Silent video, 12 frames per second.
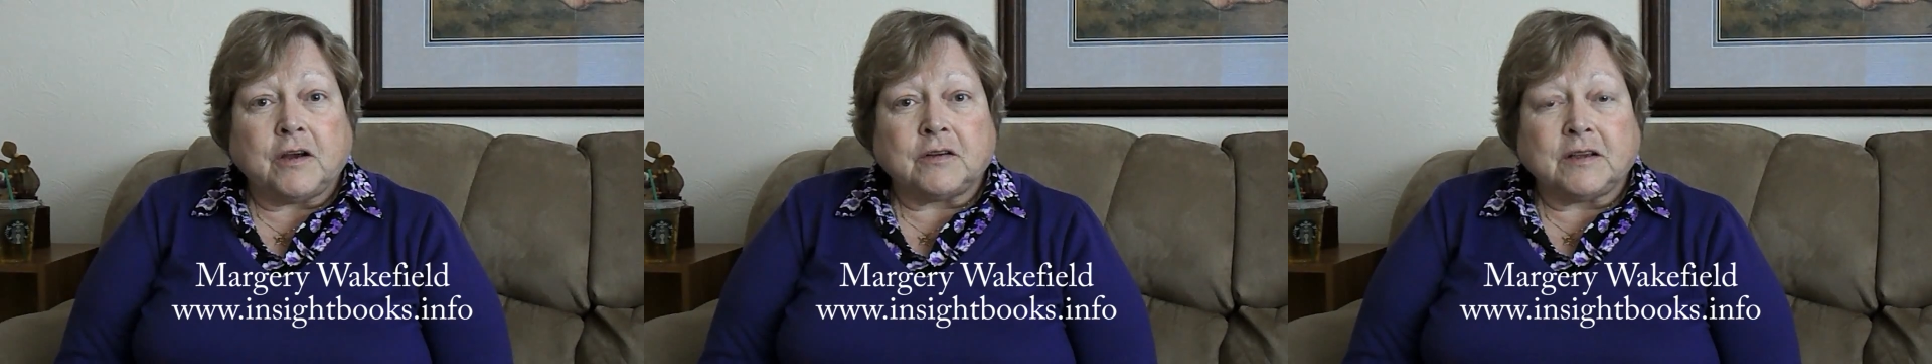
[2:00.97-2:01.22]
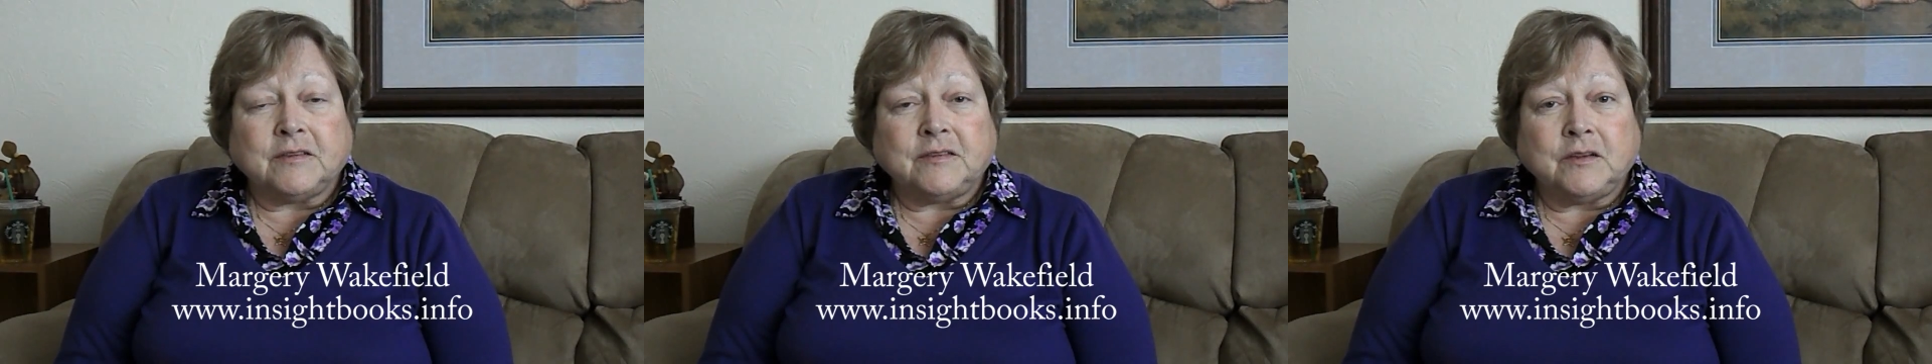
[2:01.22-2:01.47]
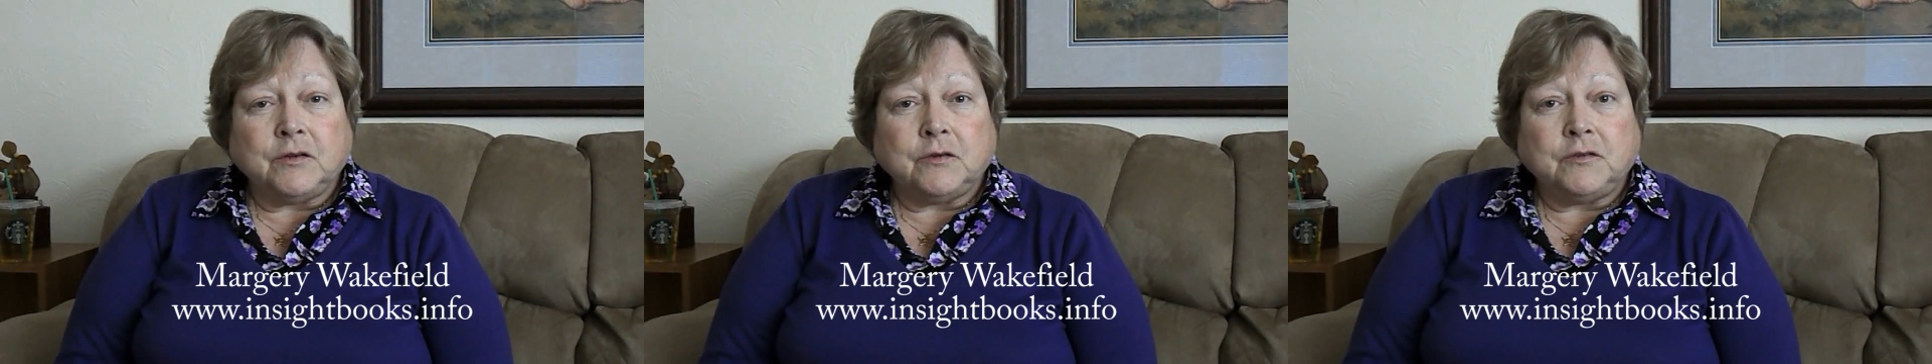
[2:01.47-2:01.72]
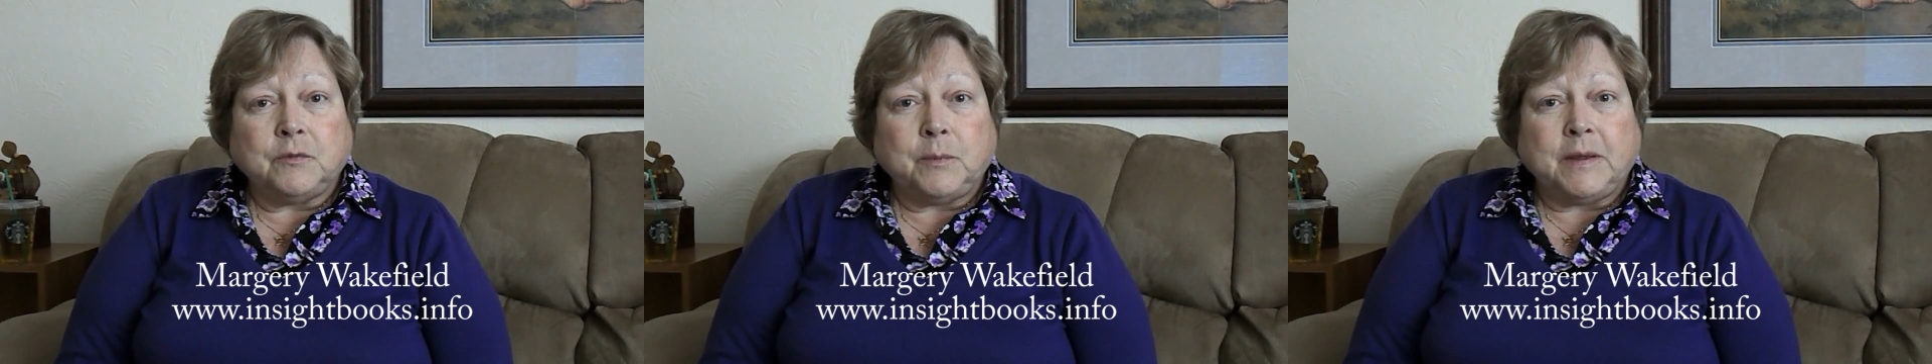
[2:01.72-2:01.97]
are considered
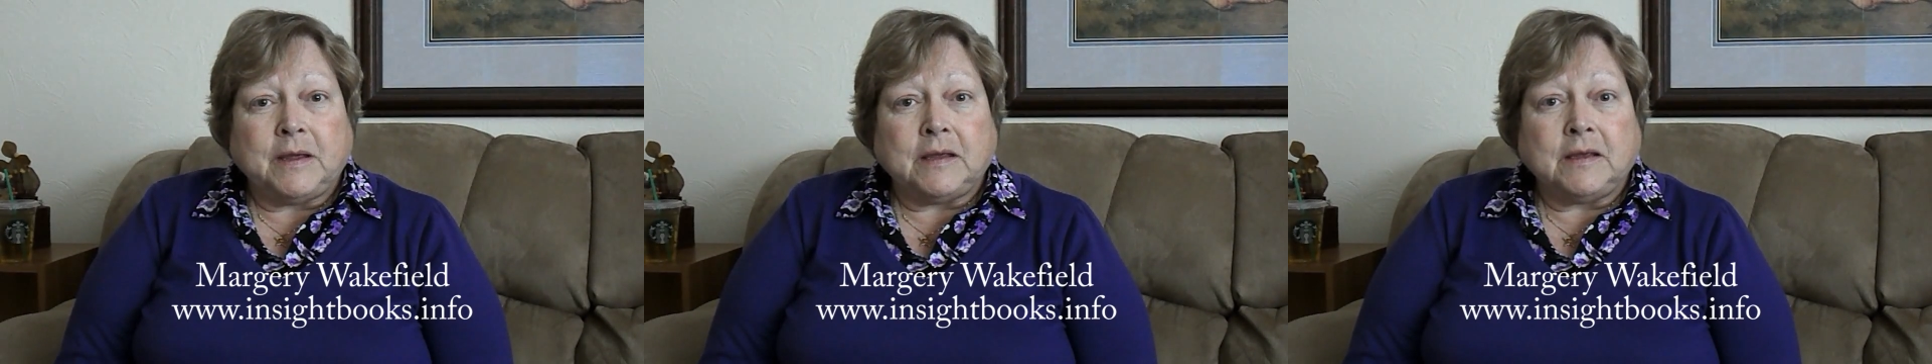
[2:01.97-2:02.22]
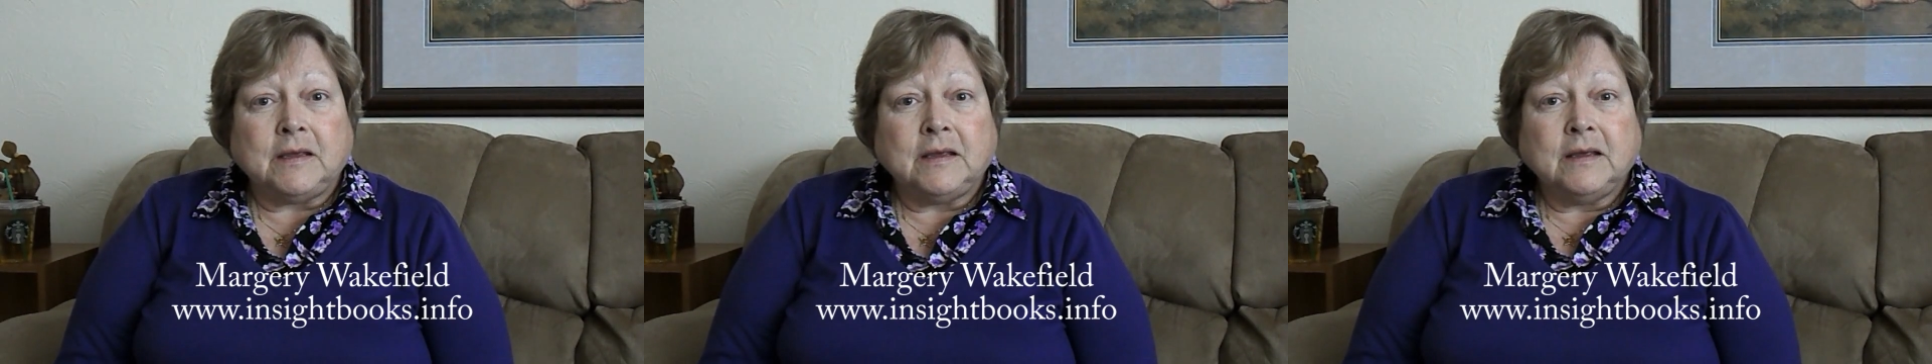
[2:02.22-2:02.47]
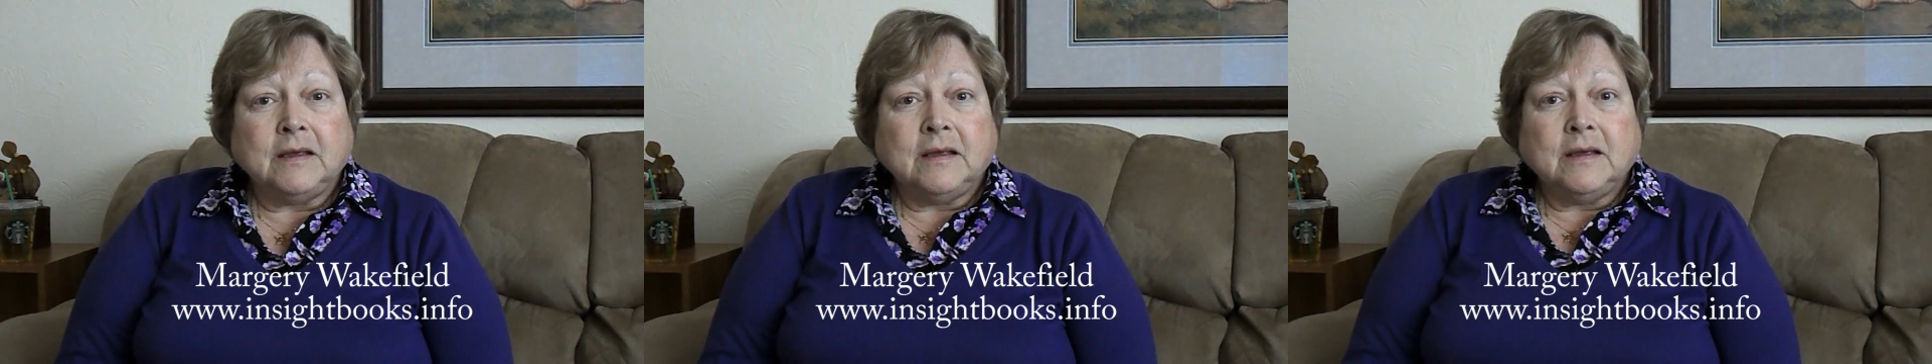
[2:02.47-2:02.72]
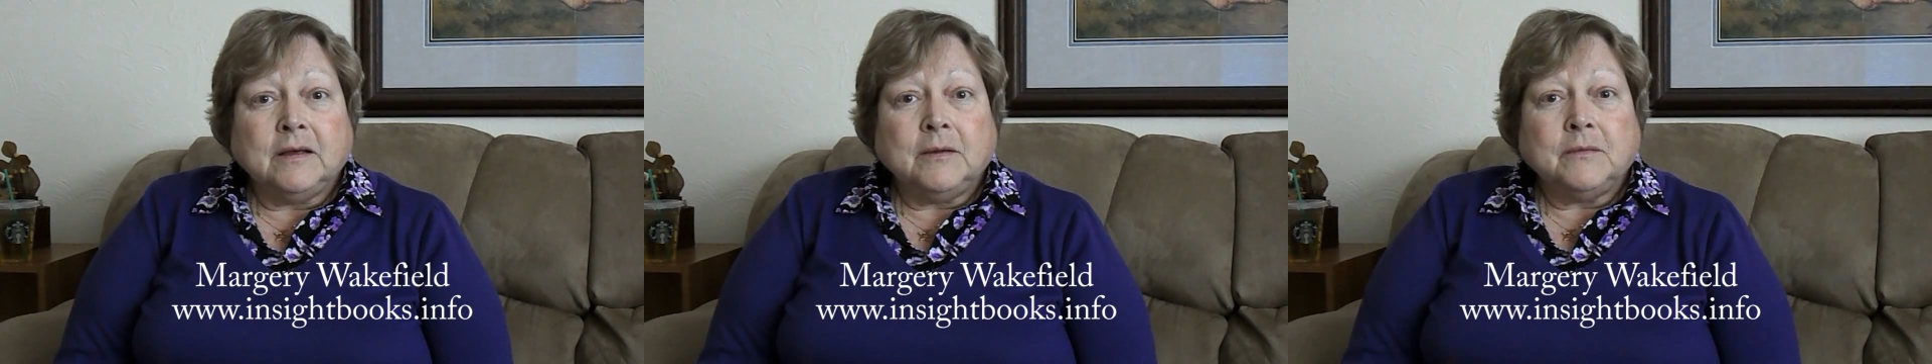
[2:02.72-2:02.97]
to be
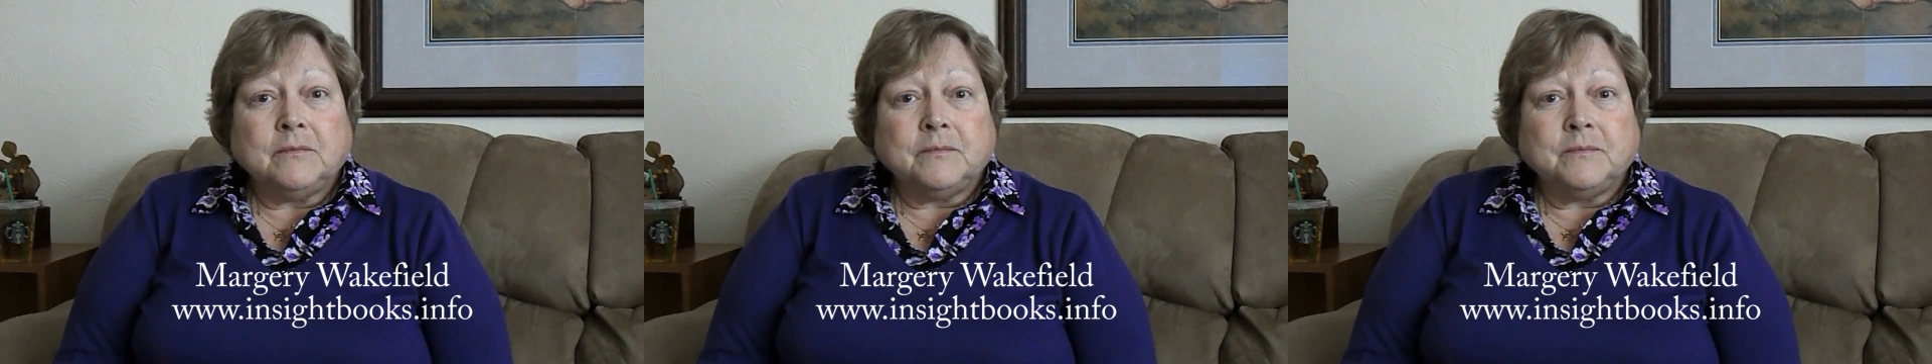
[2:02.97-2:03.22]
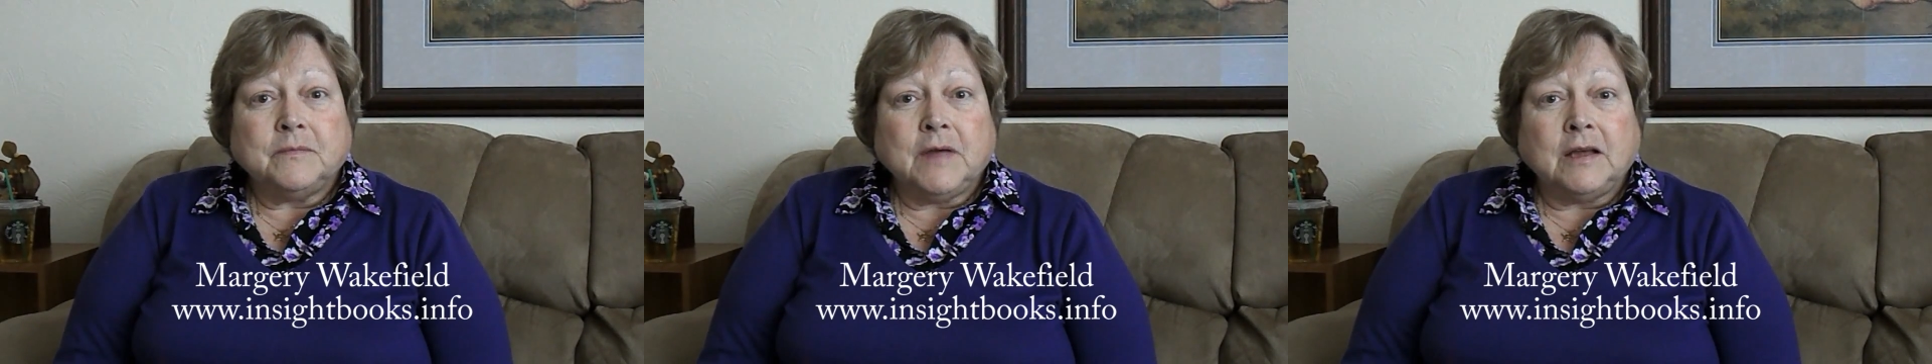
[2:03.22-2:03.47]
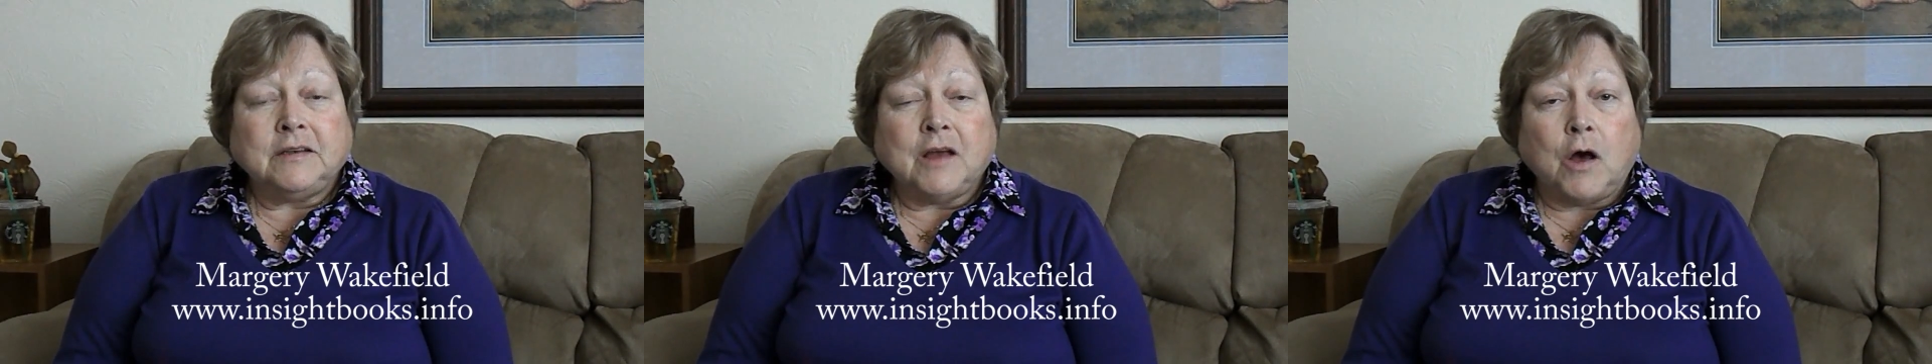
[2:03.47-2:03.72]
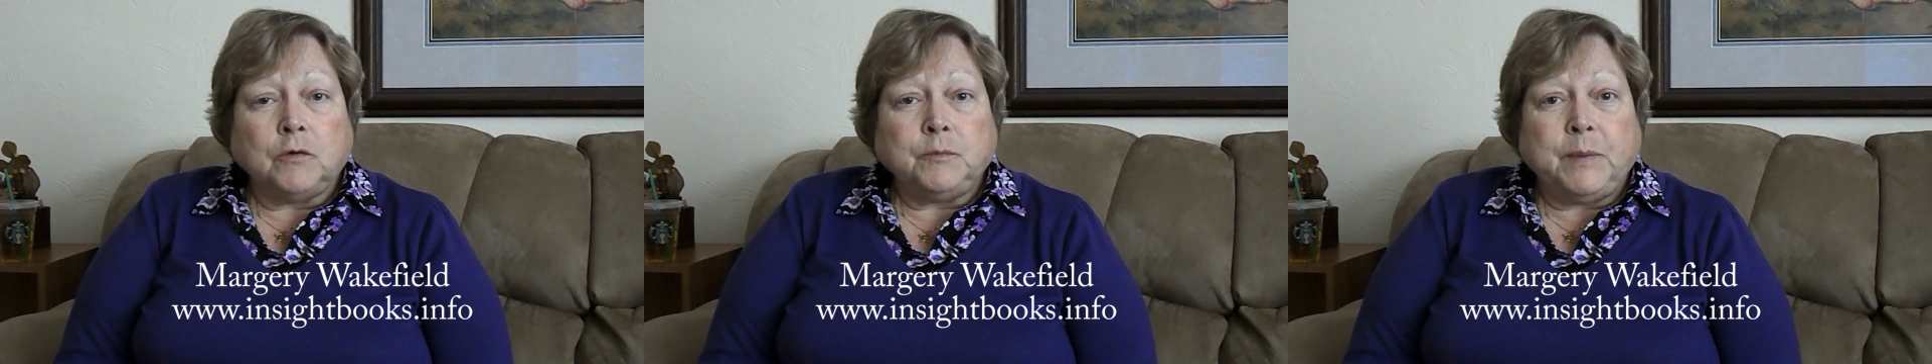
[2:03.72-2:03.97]

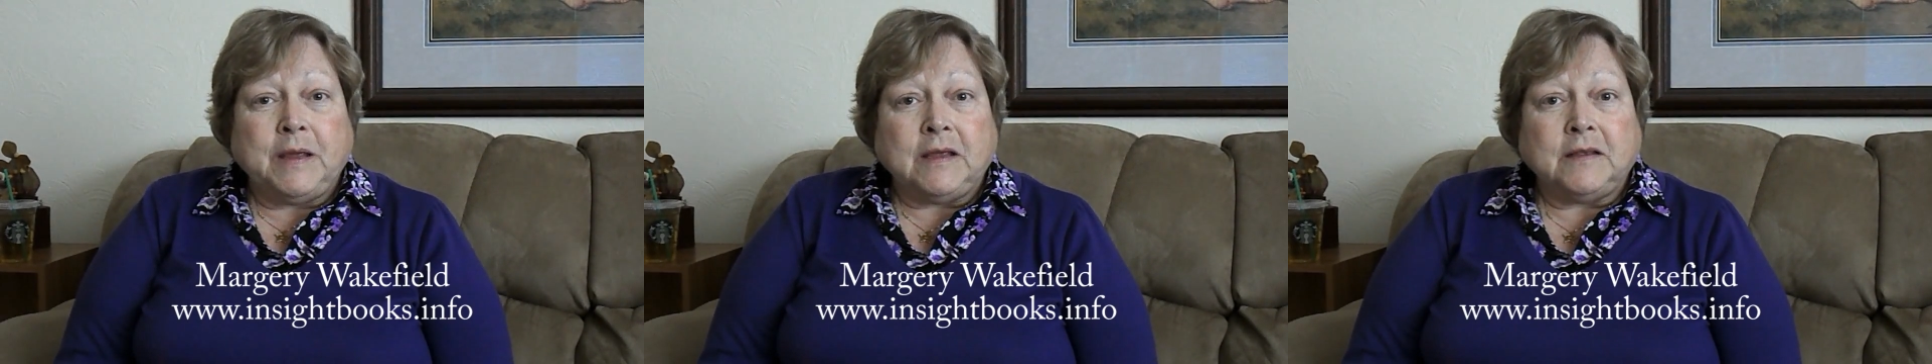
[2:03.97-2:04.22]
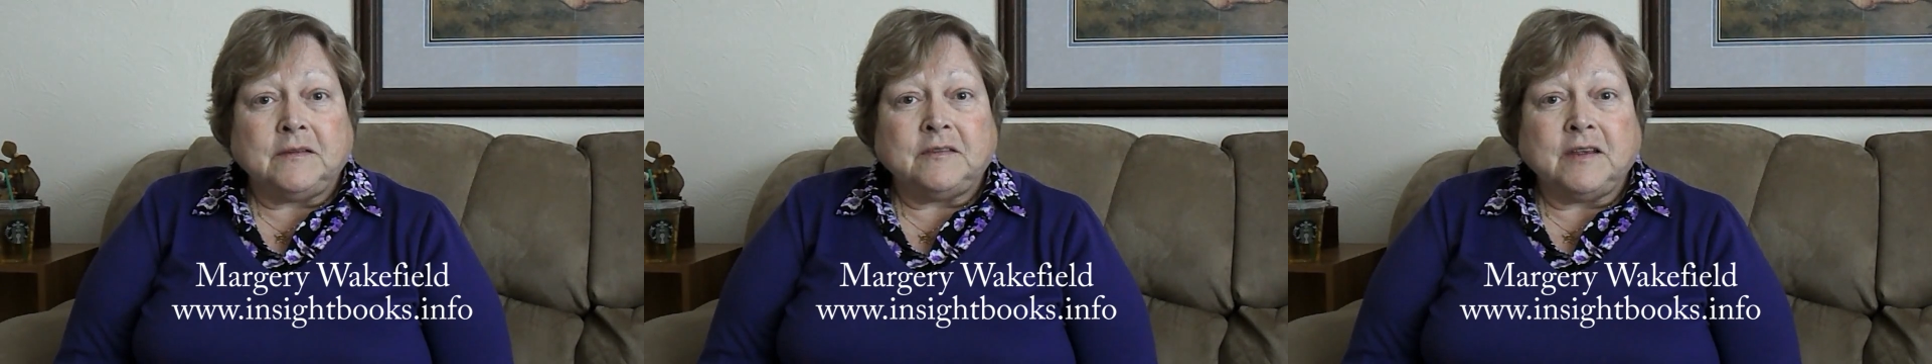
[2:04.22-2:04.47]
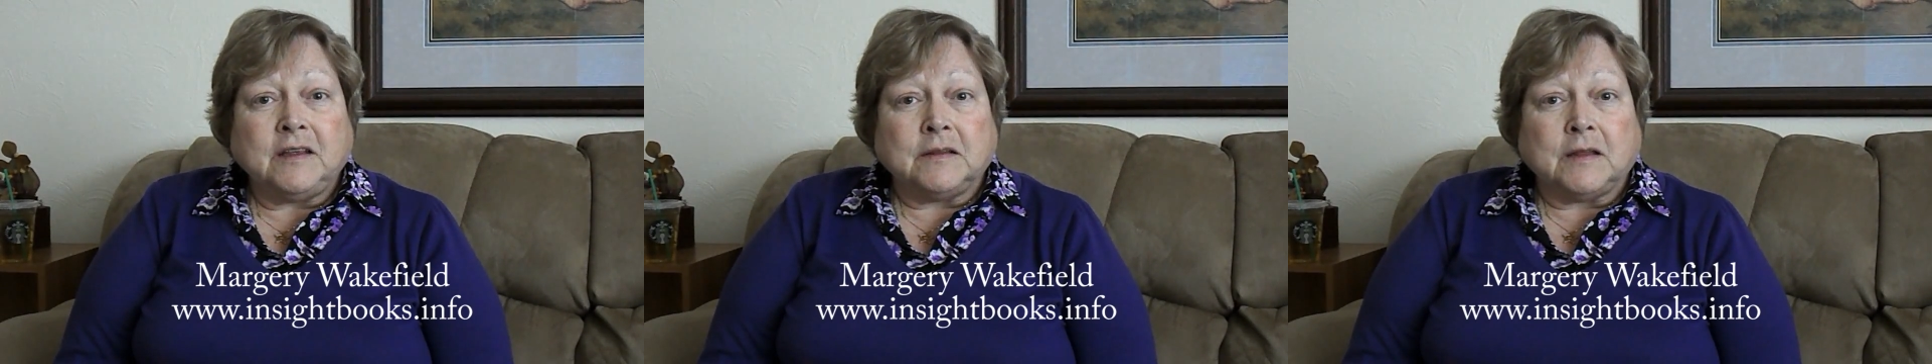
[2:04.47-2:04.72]
adult beings in